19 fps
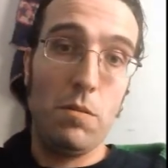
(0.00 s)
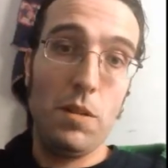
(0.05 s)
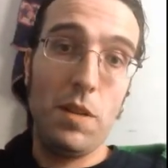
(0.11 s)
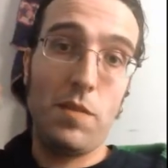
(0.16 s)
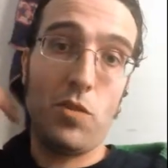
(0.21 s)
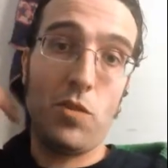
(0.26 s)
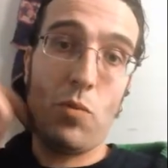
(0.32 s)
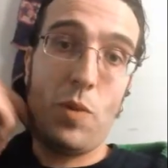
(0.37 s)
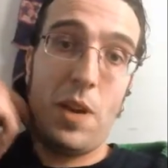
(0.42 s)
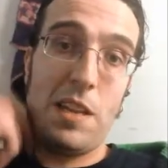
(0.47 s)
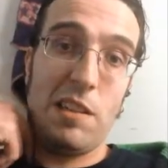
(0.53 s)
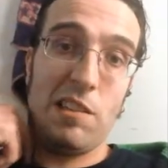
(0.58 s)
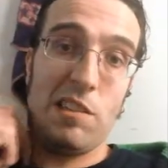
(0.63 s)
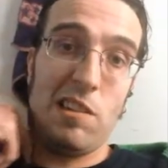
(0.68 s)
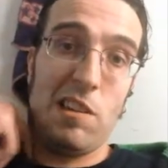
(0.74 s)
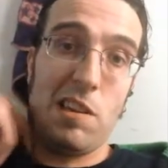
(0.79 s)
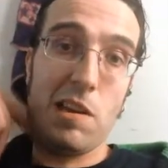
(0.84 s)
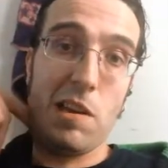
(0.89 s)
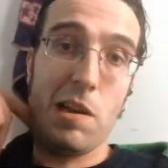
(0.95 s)
We'll have to wait
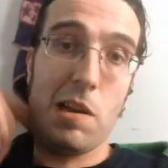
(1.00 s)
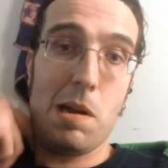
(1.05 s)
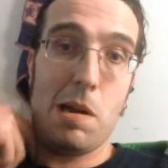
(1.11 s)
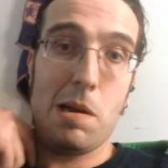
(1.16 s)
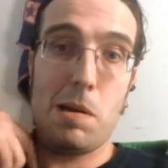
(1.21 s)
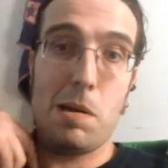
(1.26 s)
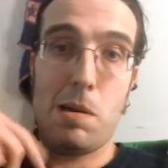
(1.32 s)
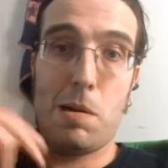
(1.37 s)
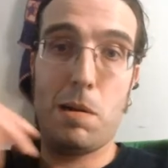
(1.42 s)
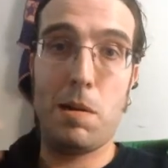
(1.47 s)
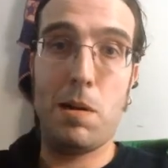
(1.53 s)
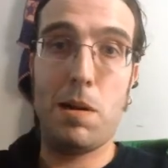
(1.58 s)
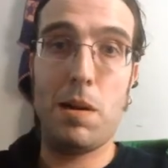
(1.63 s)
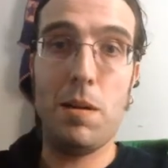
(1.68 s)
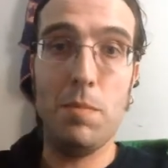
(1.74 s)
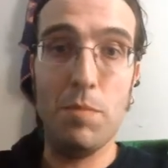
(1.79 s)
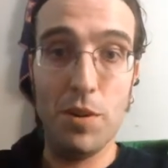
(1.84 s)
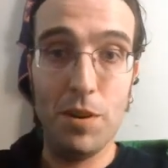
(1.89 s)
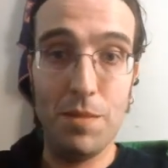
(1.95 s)
and see.
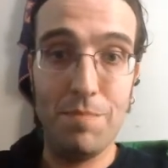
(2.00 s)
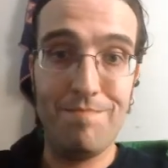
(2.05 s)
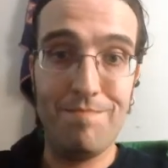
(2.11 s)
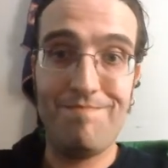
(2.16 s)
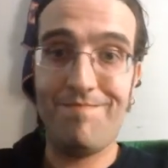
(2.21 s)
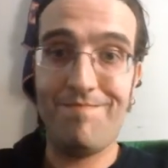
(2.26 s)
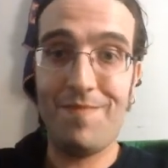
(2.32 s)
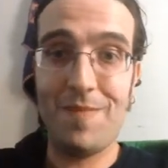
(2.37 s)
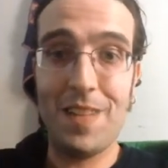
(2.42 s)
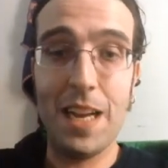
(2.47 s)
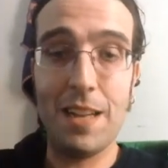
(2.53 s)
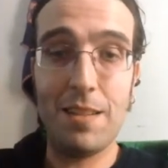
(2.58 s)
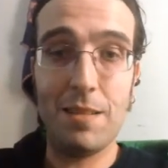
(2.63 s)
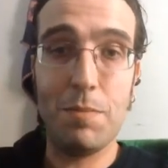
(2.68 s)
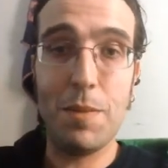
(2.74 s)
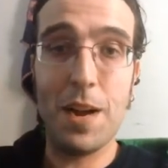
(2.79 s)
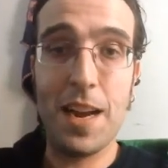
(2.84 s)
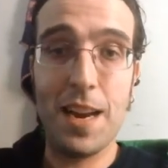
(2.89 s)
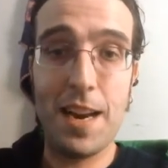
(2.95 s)
But
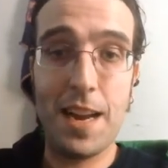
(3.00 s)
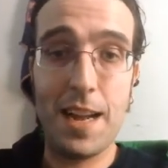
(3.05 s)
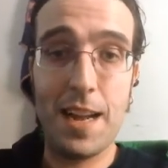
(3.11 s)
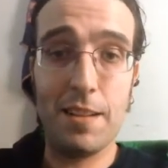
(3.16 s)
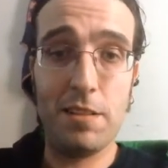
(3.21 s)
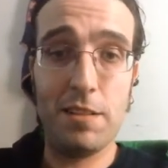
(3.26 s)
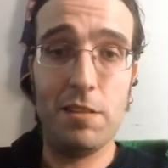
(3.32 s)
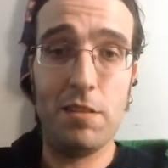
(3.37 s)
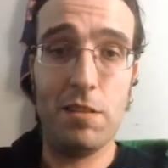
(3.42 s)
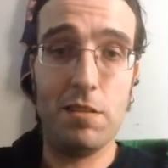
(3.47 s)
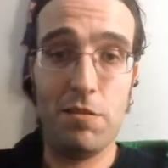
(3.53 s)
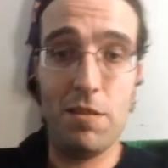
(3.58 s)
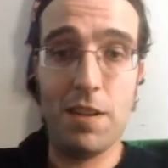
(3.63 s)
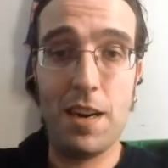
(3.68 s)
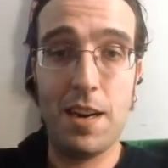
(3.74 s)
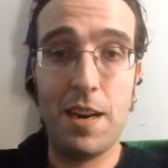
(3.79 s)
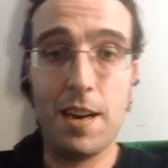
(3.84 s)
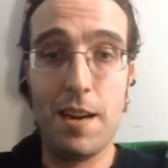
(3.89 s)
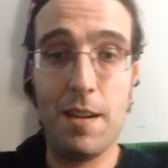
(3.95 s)
that's my analysis
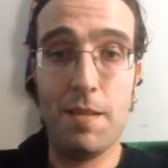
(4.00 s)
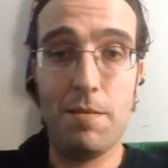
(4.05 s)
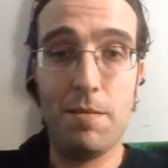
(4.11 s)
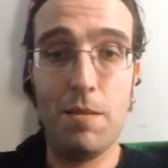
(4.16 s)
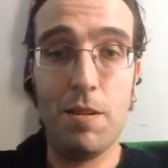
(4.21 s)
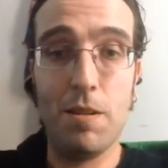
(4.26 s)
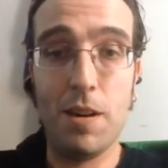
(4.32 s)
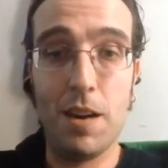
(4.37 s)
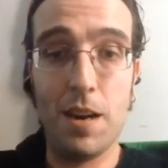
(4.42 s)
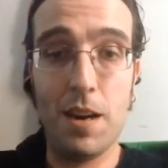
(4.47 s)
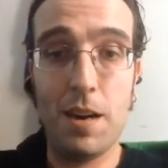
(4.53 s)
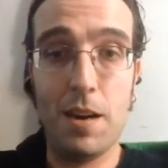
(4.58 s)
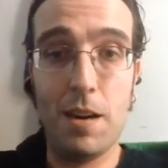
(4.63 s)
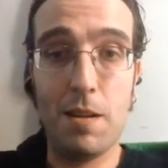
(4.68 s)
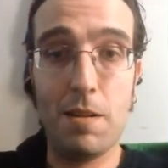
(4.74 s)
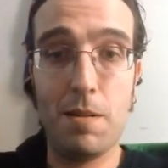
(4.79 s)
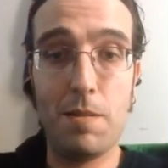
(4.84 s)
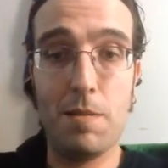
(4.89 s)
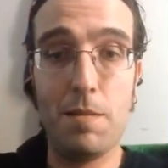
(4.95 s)
right now on
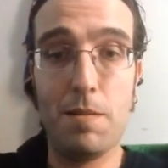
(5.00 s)
it.